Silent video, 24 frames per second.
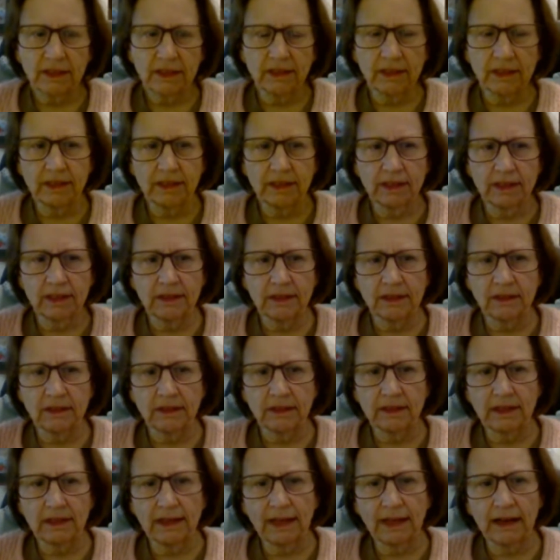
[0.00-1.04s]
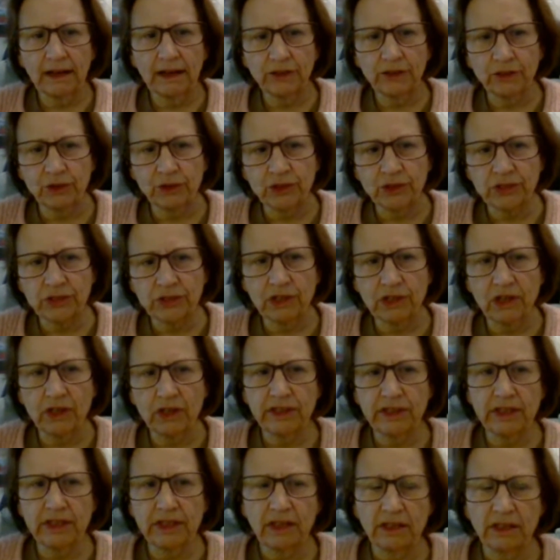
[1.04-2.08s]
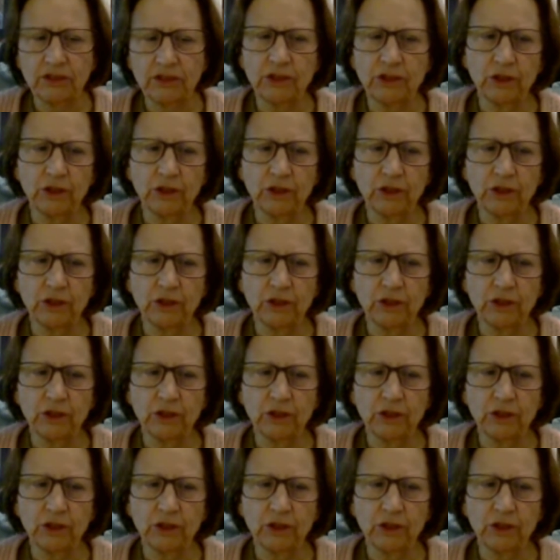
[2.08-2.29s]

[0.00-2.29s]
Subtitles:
in how your son and